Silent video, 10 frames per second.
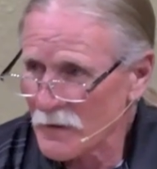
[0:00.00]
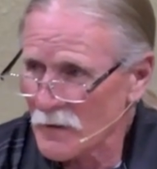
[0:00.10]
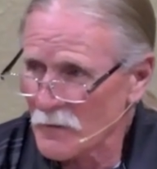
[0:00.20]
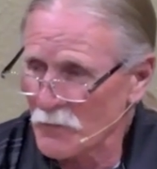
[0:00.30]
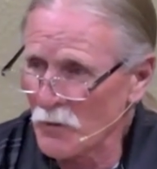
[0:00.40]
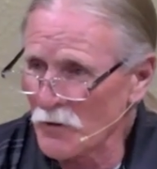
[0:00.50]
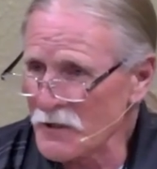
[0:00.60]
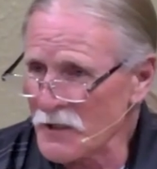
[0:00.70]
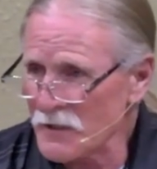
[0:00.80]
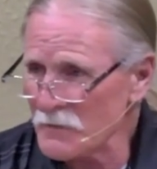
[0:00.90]
But when
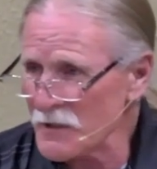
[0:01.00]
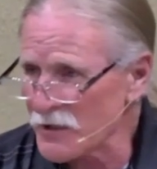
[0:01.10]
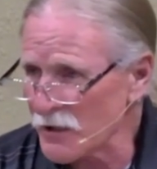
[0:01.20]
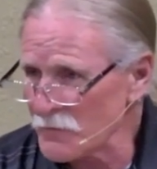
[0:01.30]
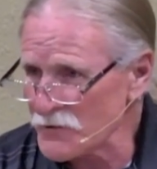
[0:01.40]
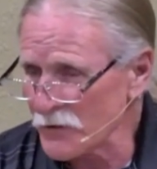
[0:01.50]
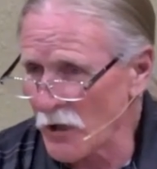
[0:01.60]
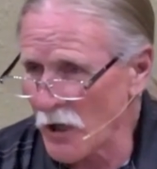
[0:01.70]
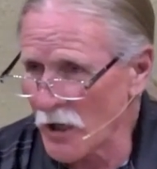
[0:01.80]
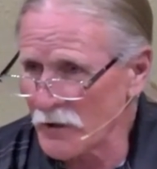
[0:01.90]
the enemy comes
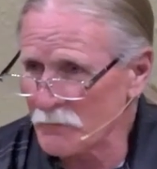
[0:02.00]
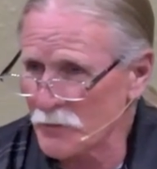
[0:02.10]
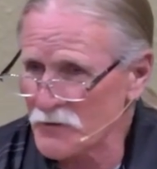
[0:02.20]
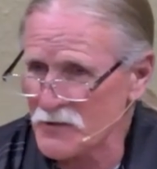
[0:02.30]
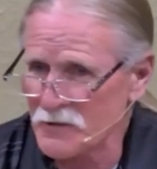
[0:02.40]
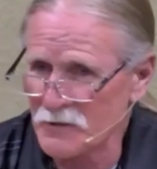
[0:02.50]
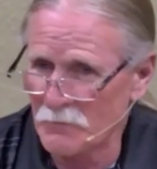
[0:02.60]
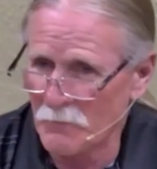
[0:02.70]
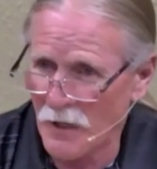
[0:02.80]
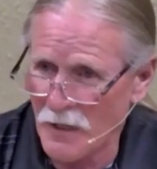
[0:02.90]
along and puts it in the
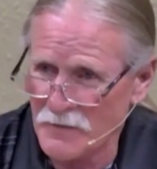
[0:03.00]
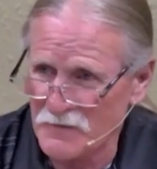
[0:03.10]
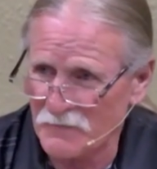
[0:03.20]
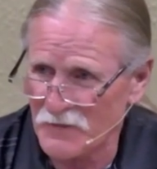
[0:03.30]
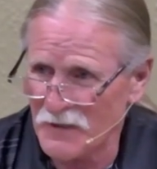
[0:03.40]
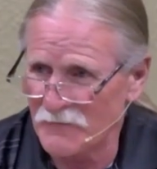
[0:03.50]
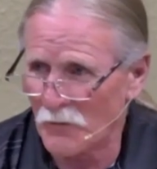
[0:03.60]
minds of evil